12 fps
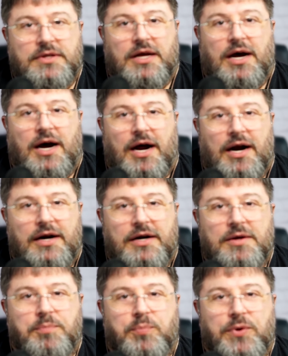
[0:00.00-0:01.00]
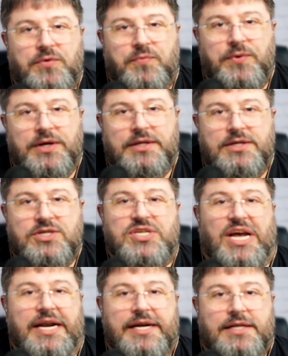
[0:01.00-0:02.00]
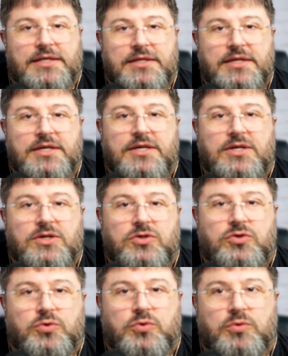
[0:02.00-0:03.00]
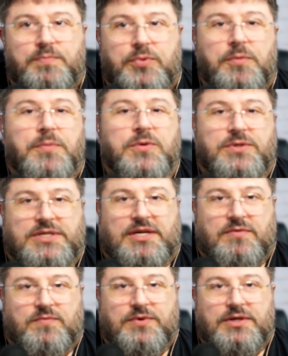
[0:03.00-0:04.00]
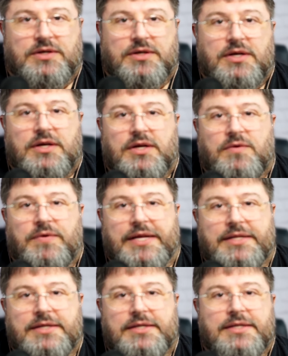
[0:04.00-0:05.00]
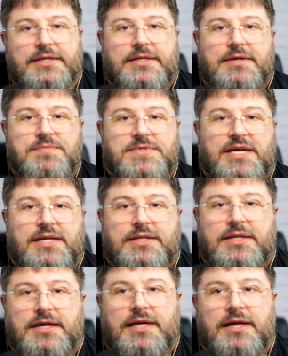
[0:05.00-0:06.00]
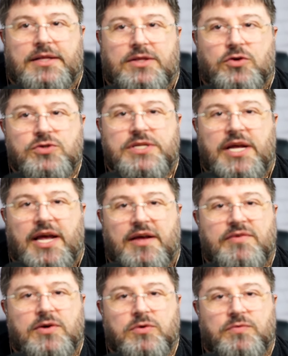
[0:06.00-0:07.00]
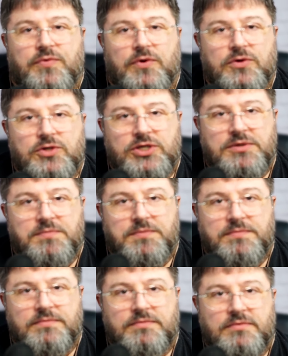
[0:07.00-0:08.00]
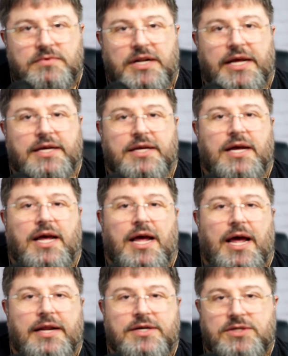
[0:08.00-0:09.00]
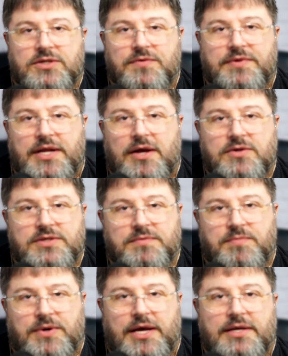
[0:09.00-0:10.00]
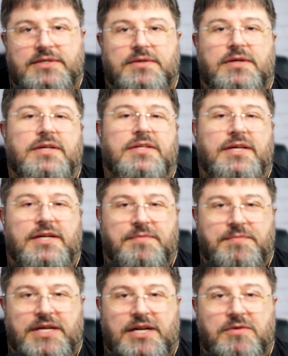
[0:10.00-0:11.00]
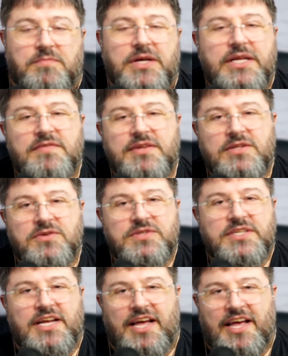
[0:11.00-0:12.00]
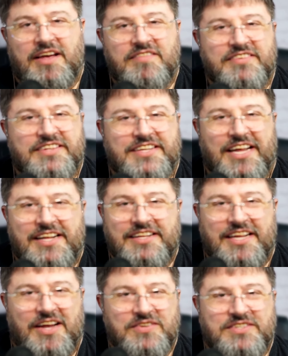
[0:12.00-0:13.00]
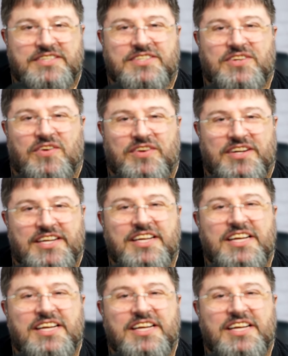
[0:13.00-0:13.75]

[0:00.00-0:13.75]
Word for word: are a perfect channel to promote something right? In the terms that uh, those that have a good followership, like uh, hundreds of thousands plus, uh, ideally million, but even those that have ten thousands only